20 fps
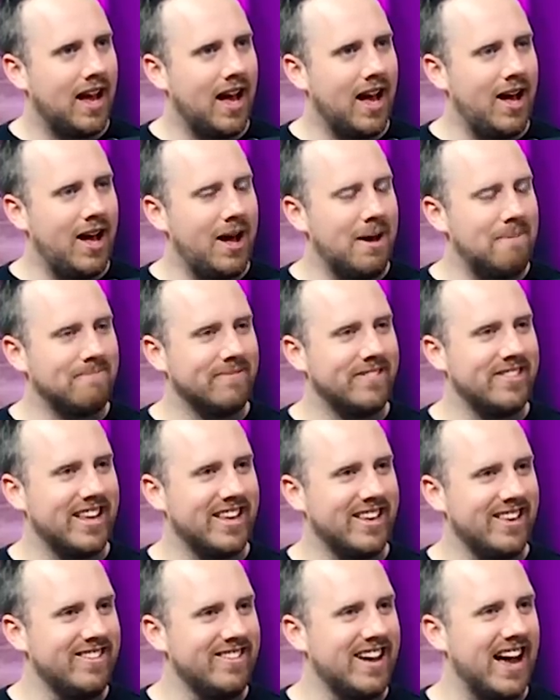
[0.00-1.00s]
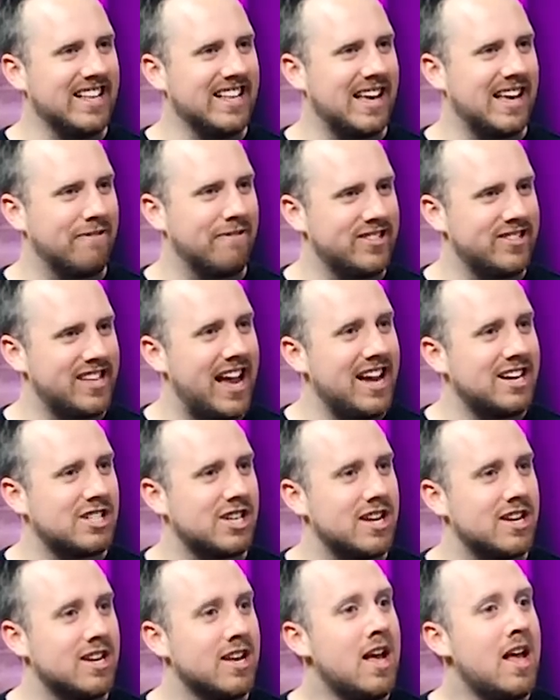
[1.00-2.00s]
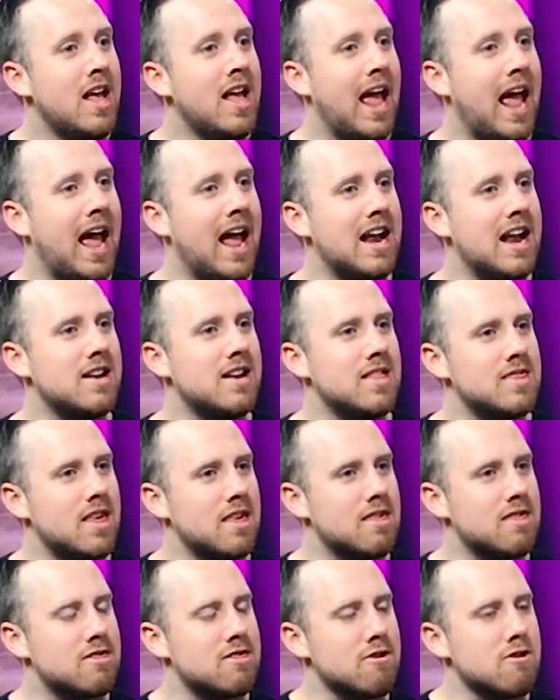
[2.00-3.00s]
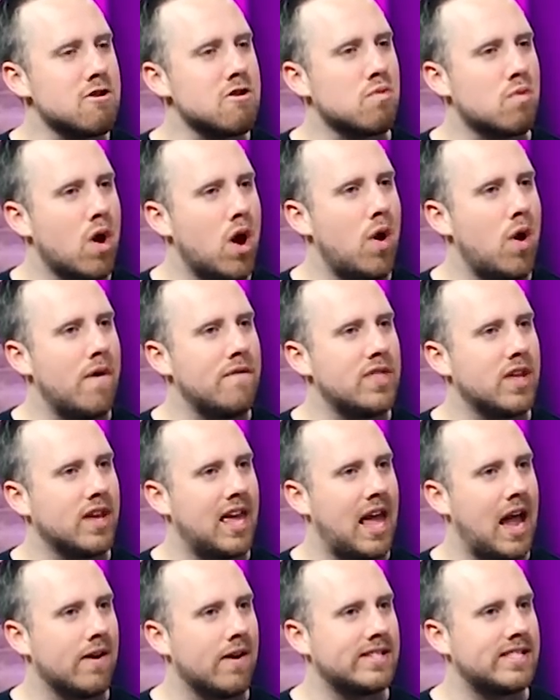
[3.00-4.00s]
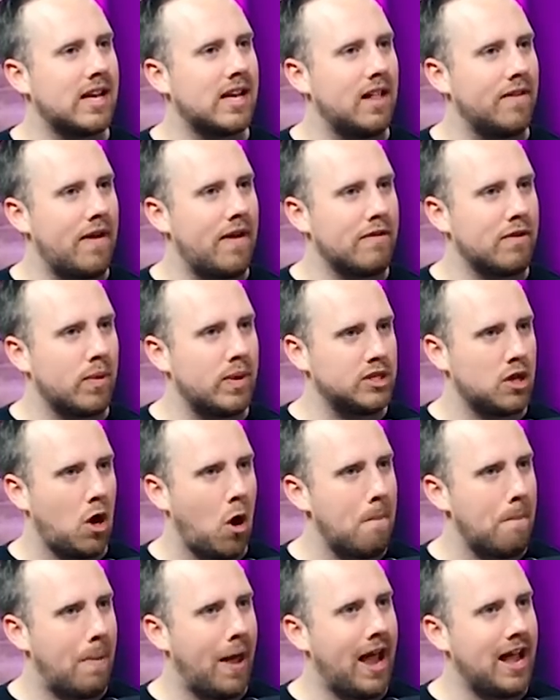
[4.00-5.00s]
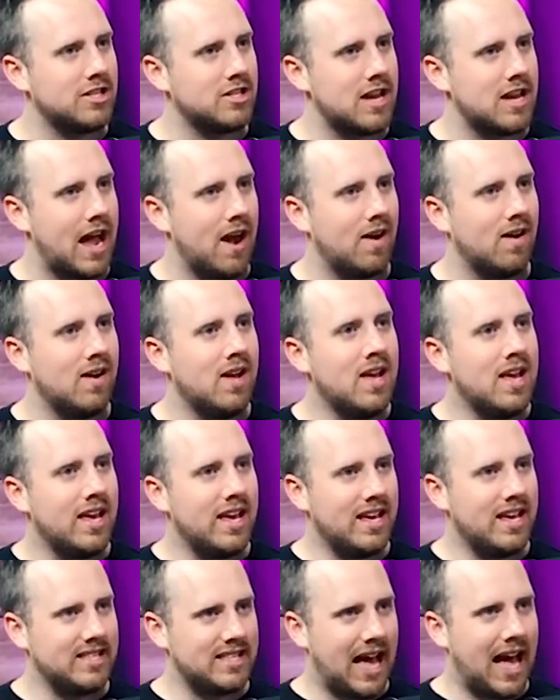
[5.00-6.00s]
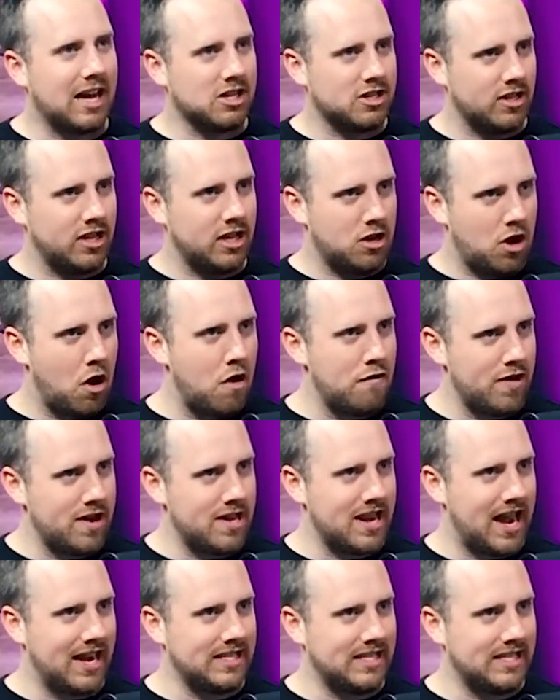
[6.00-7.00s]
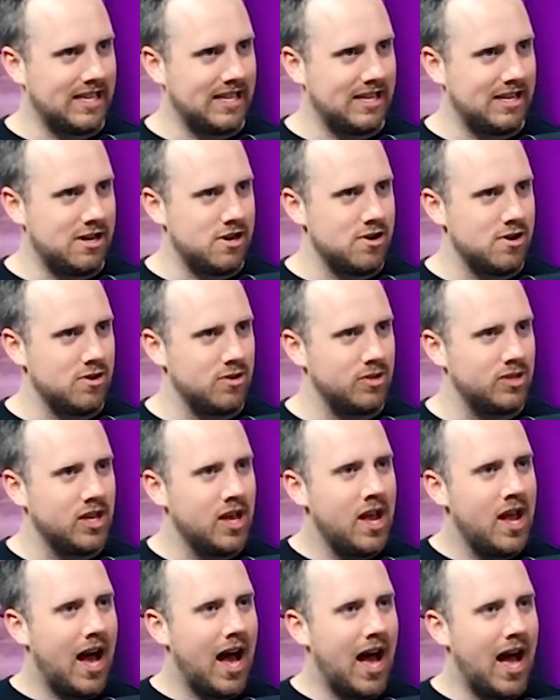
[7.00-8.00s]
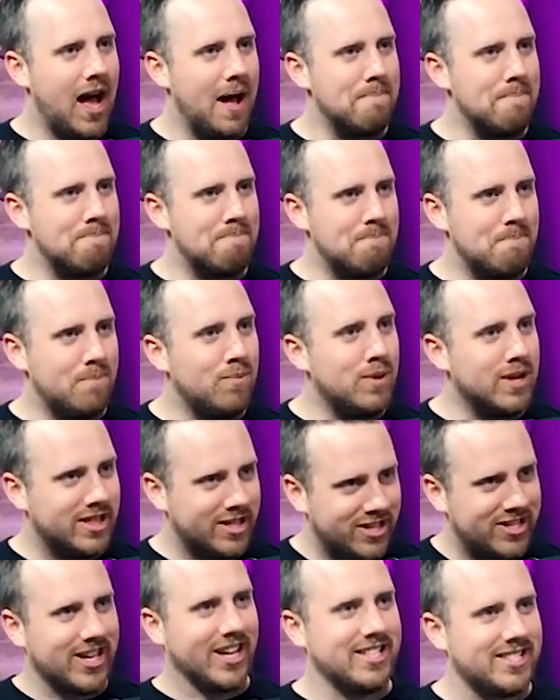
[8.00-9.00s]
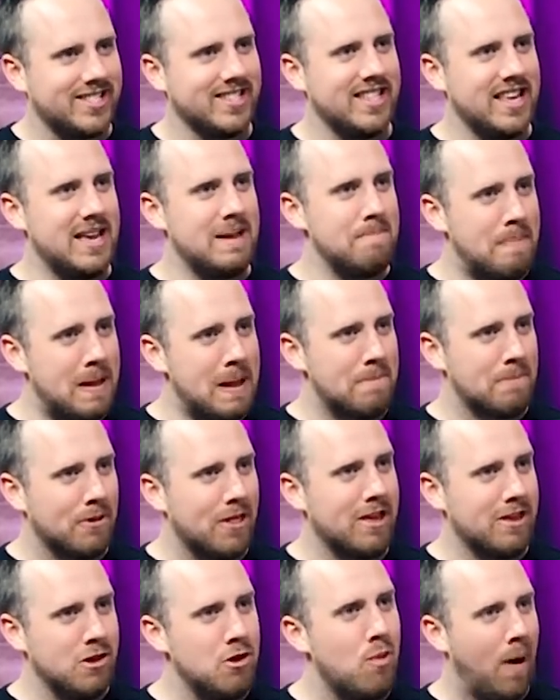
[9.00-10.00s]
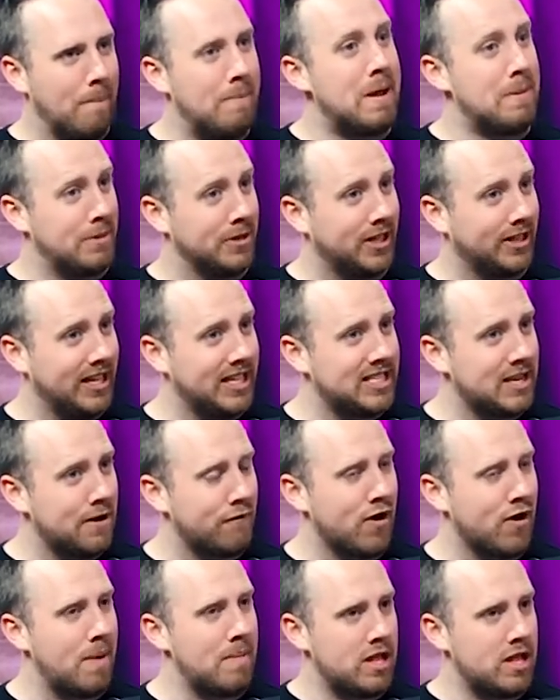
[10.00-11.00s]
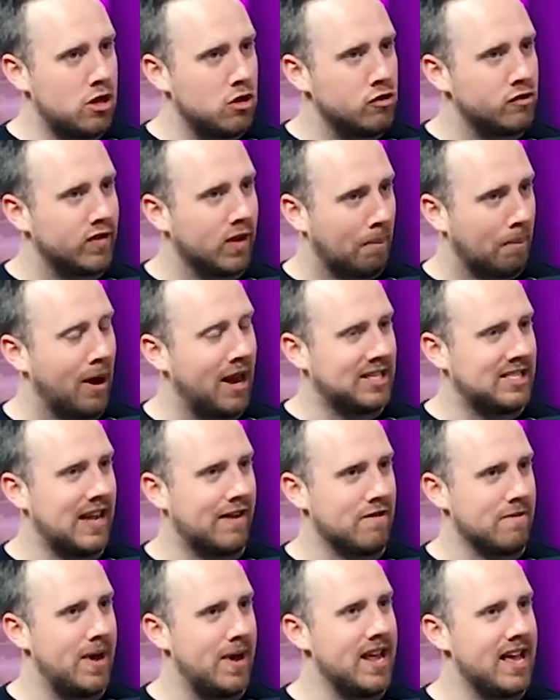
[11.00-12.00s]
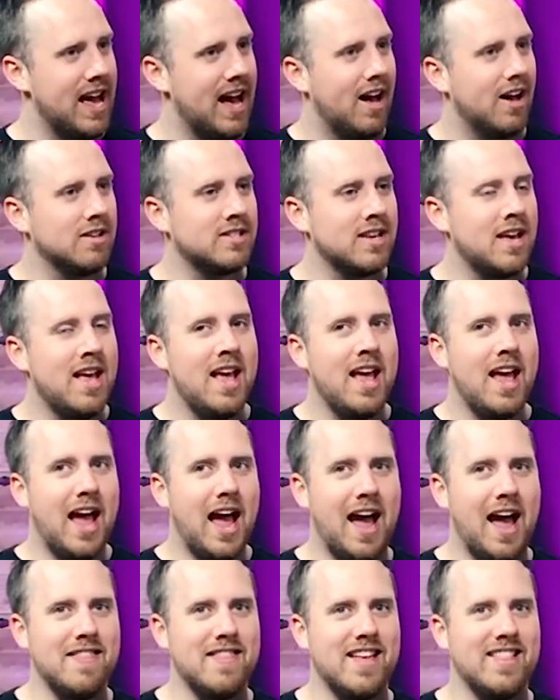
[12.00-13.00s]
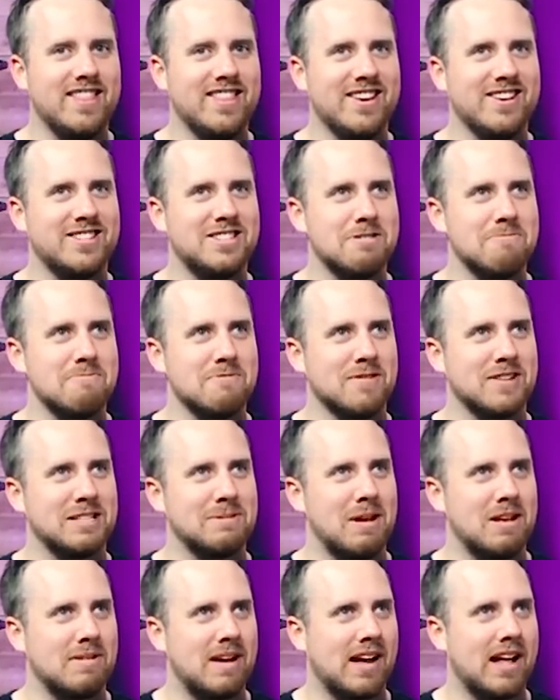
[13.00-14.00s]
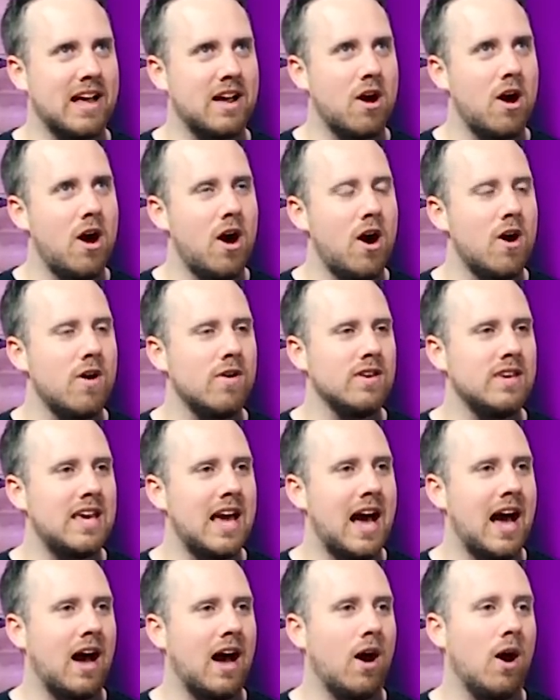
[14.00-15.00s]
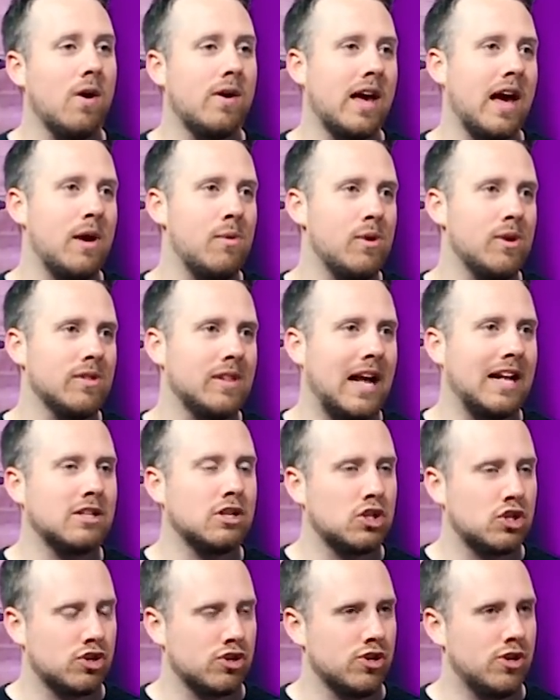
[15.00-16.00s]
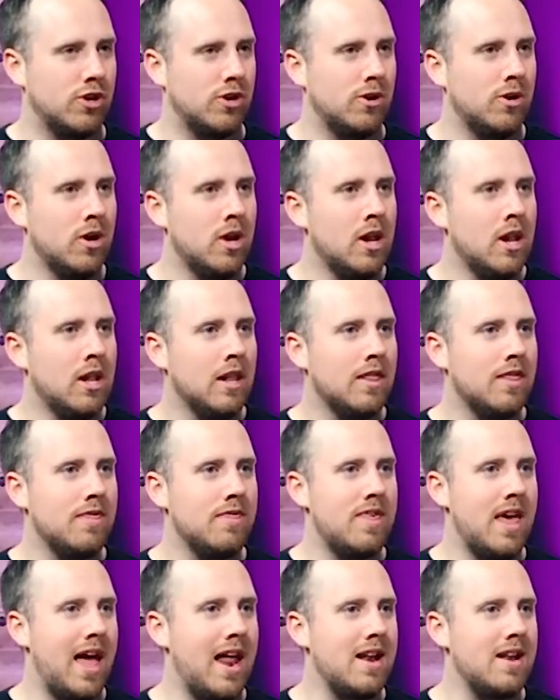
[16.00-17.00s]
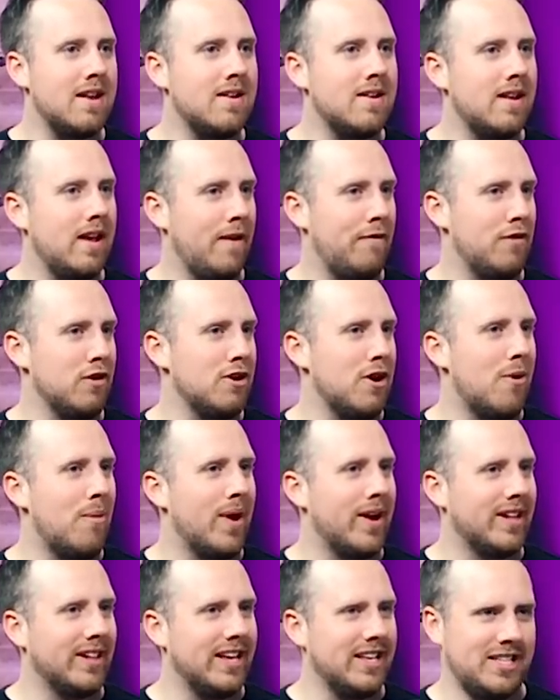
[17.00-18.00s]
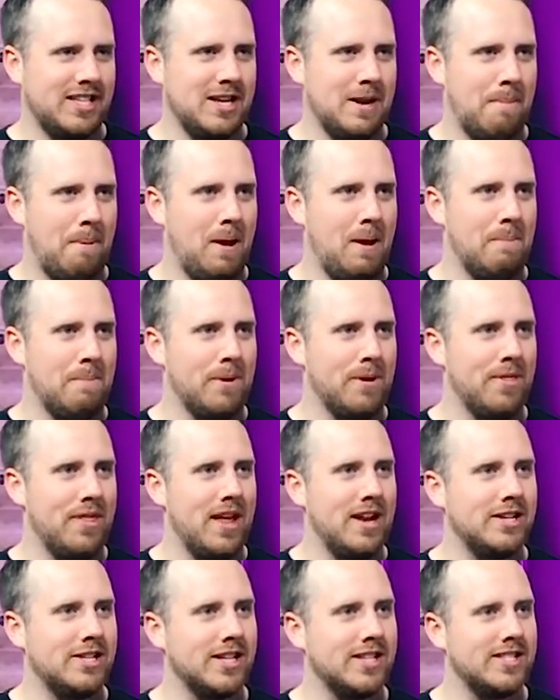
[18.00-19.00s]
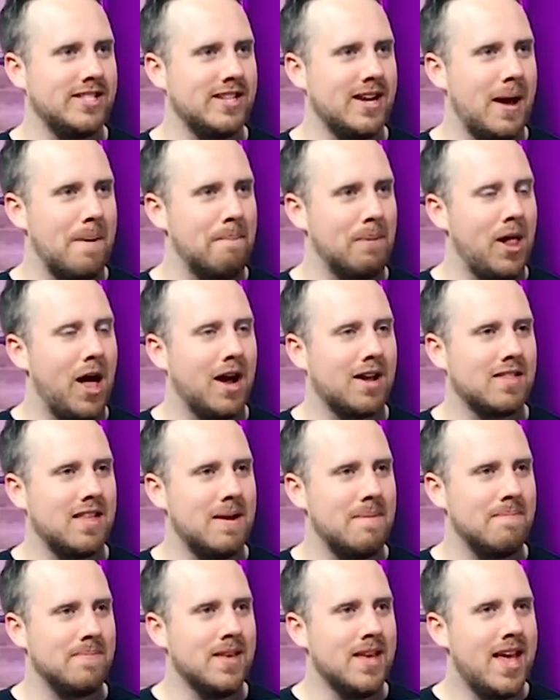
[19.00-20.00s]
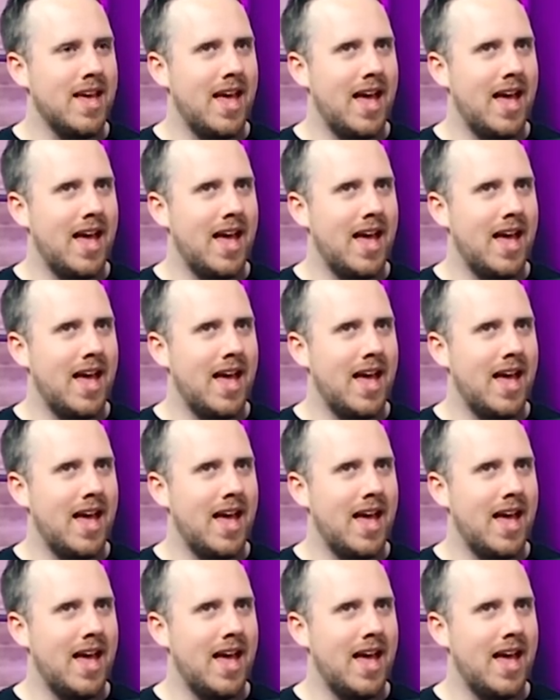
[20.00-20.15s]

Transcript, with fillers: Um, that you guys have sanctioned. And the third row of the carousel of everyone's homepage now is actually COVID 19 news. Mm-hmm. Uh, with just the people that you want people to listen from and you suppressed everybody else. And then YouTube responds back like, oh, yeah, okay, well, that's true. Then if you don't want to listen to people, then just uh, block them.